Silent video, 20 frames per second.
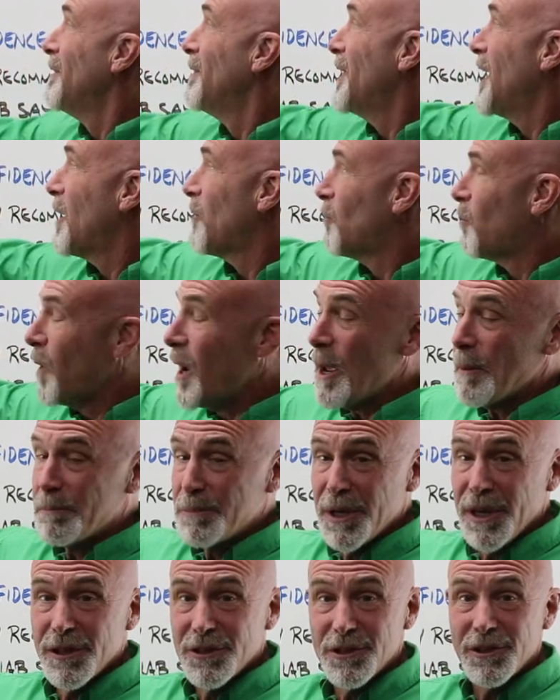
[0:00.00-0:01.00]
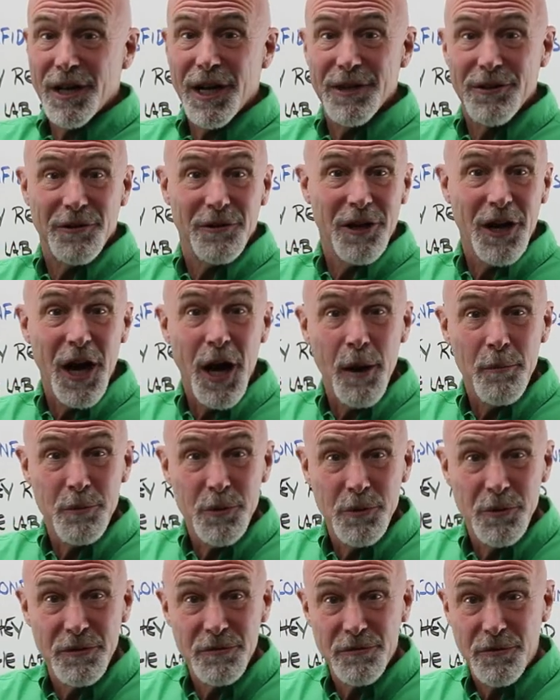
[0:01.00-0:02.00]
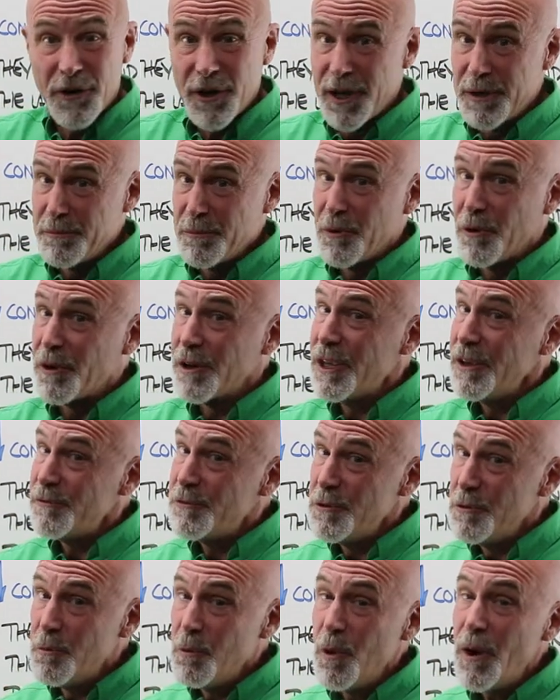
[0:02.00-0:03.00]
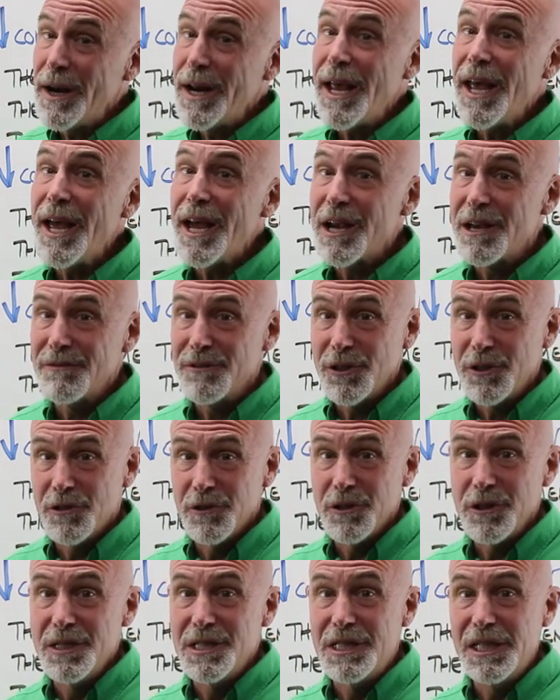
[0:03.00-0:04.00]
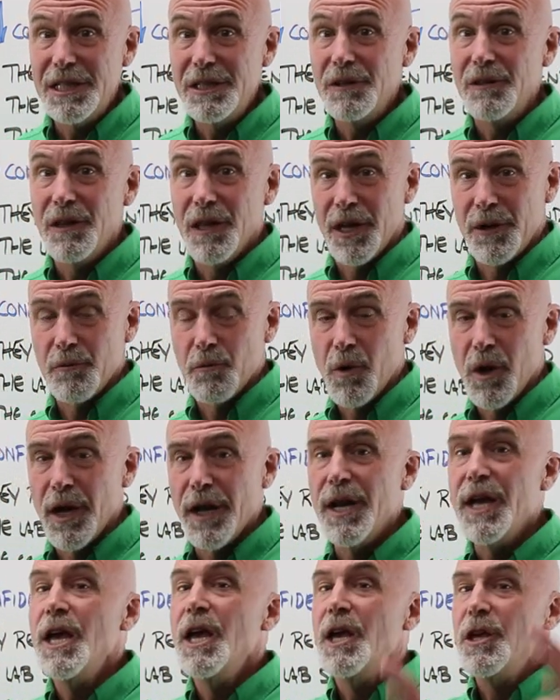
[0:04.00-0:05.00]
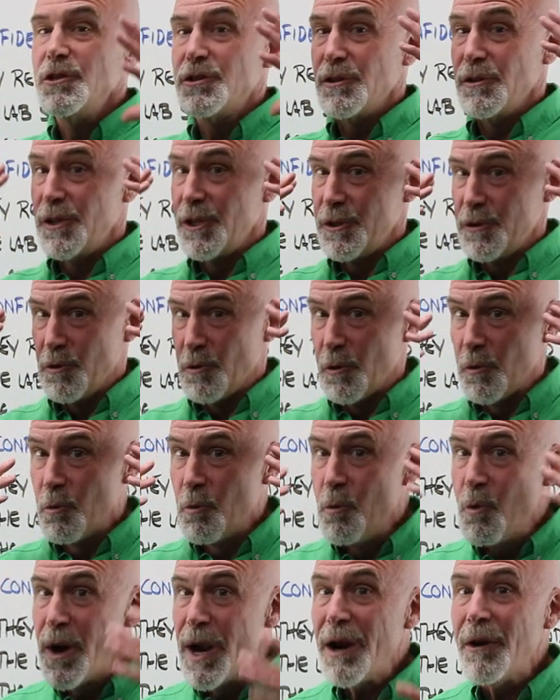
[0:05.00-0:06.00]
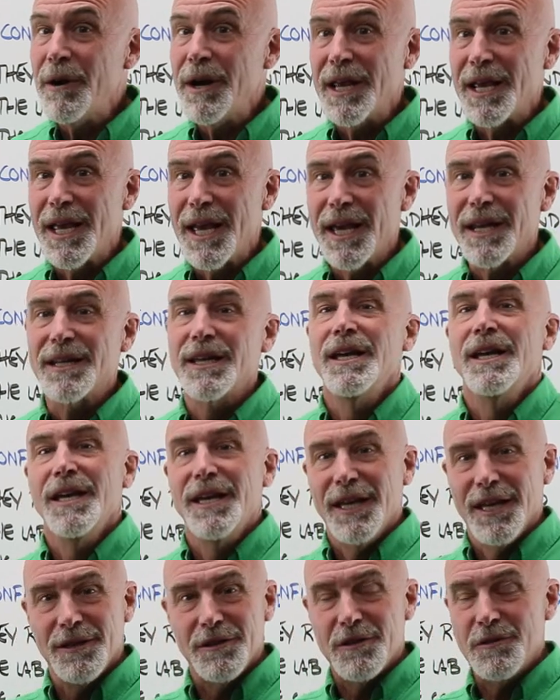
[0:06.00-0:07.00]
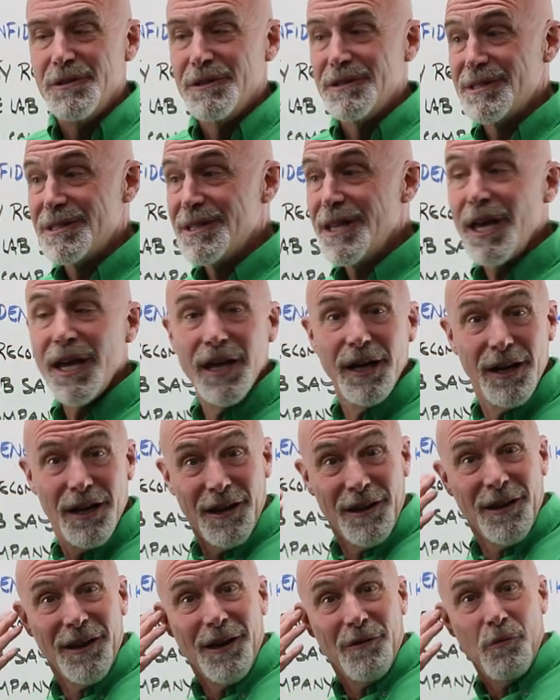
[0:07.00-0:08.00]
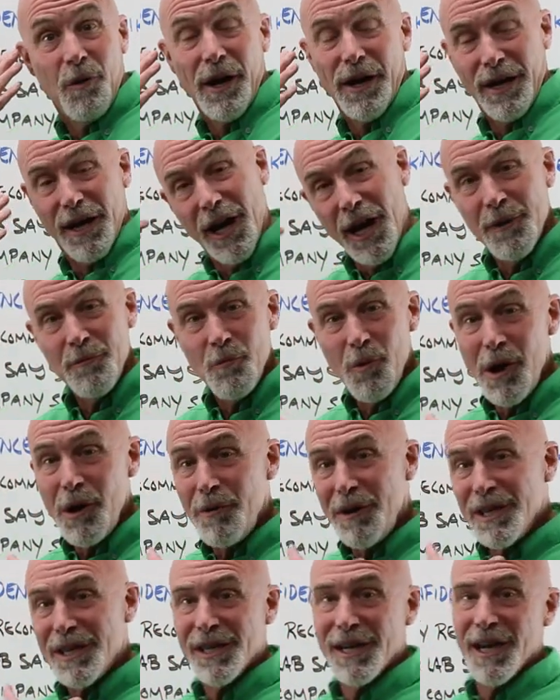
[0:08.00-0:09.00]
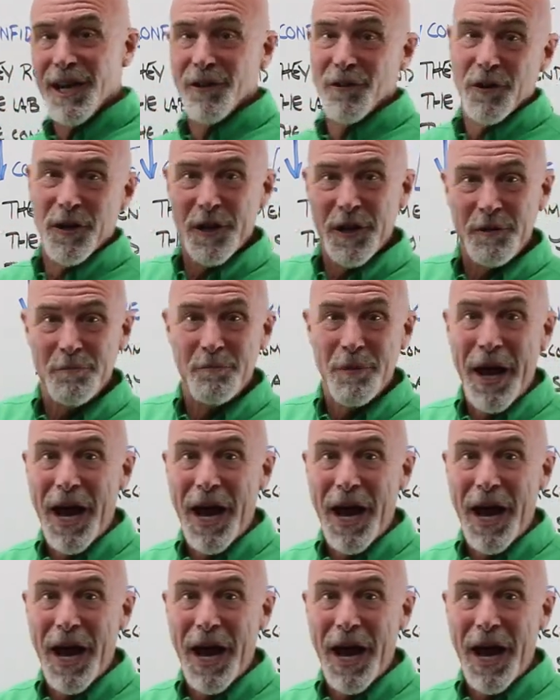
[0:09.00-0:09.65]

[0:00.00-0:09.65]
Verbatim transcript: that rep should either comp you a frame or give you one heck of a good deal on one so that you're wearing it. And you can say, why, I'm wearing an Ella and